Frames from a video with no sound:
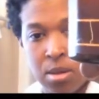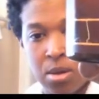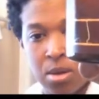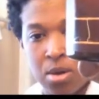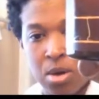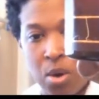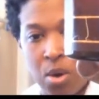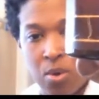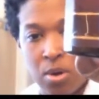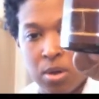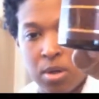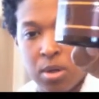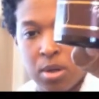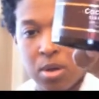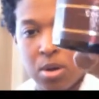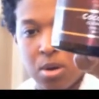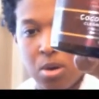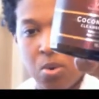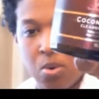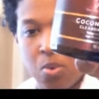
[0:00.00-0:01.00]

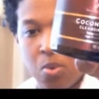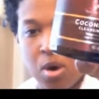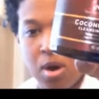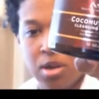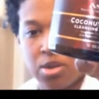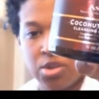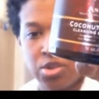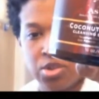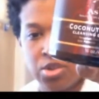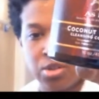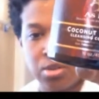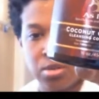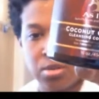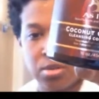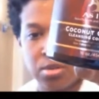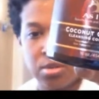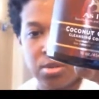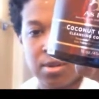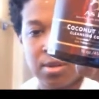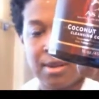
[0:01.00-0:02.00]
coconut co-wash.
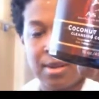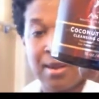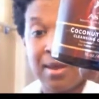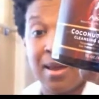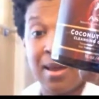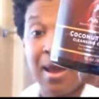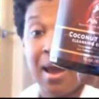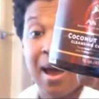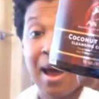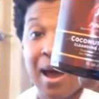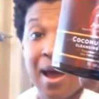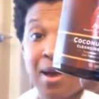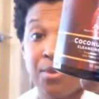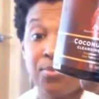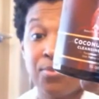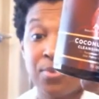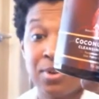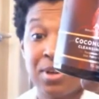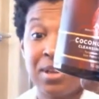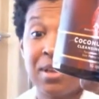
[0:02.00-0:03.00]
I
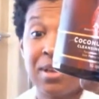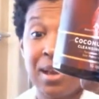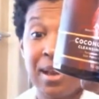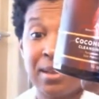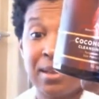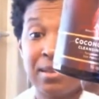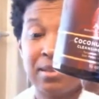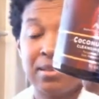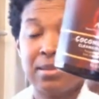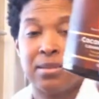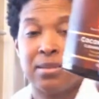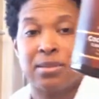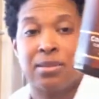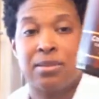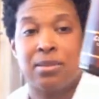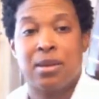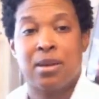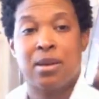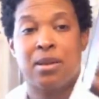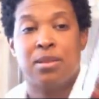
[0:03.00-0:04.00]
really like
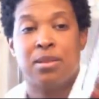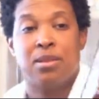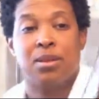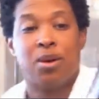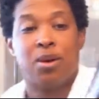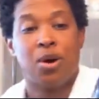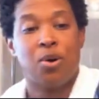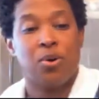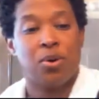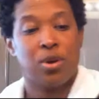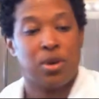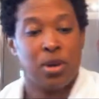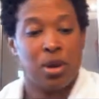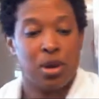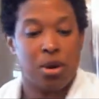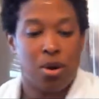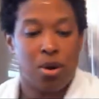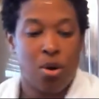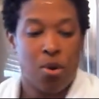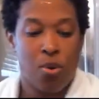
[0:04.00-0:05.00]
this. The
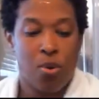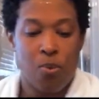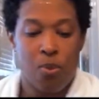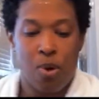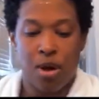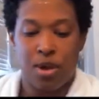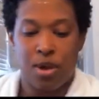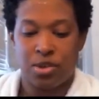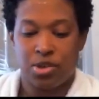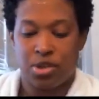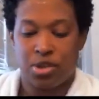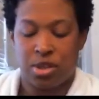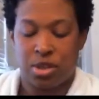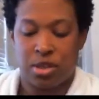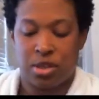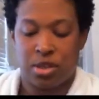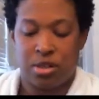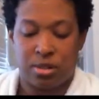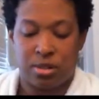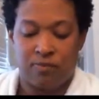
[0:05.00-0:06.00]
coconut co-wash,
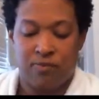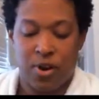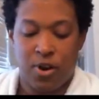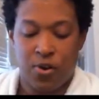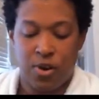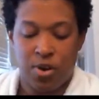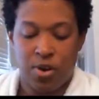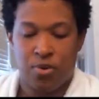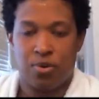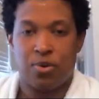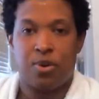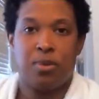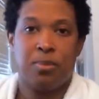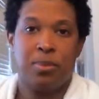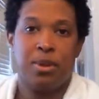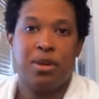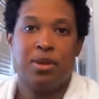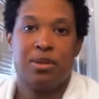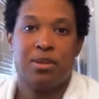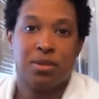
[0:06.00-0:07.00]
it's very
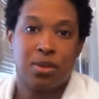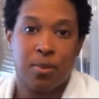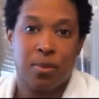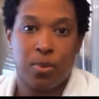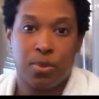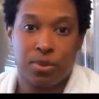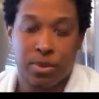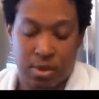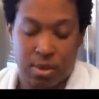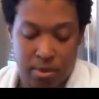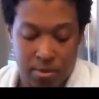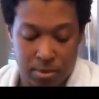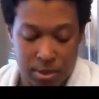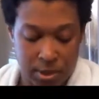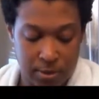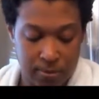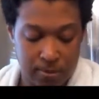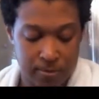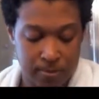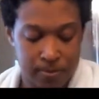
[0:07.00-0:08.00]
creamy. It's almost
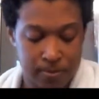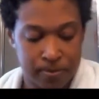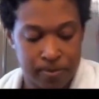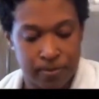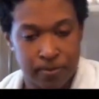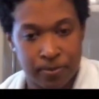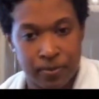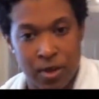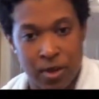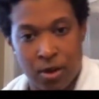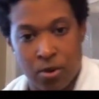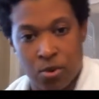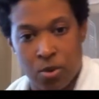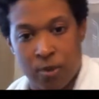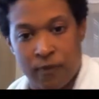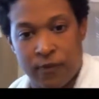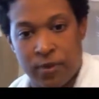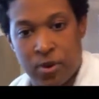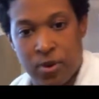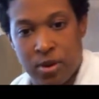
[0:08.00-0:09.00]
empty. I don't know
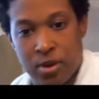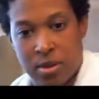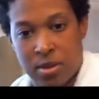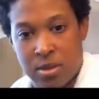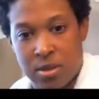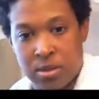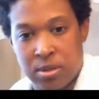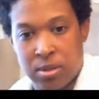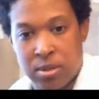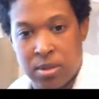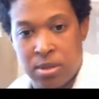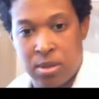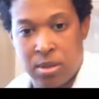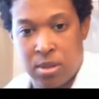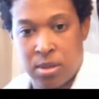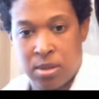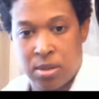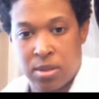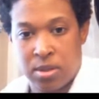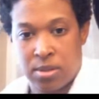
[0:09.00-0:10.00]
if you can
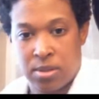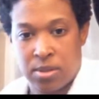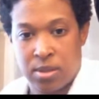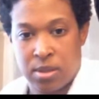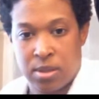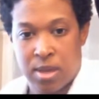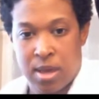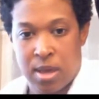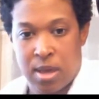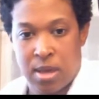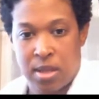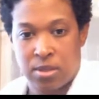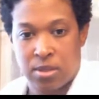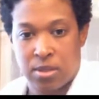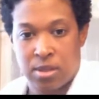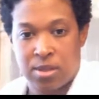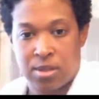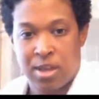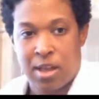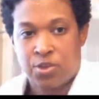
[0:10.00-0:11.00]
see that.
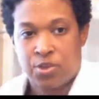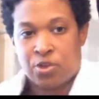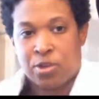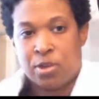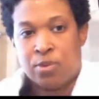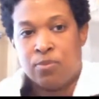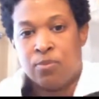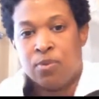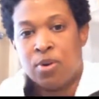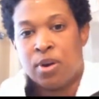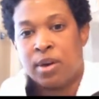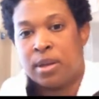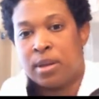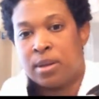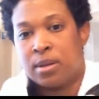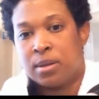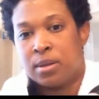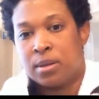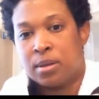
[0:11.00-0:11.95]
It's actually runny.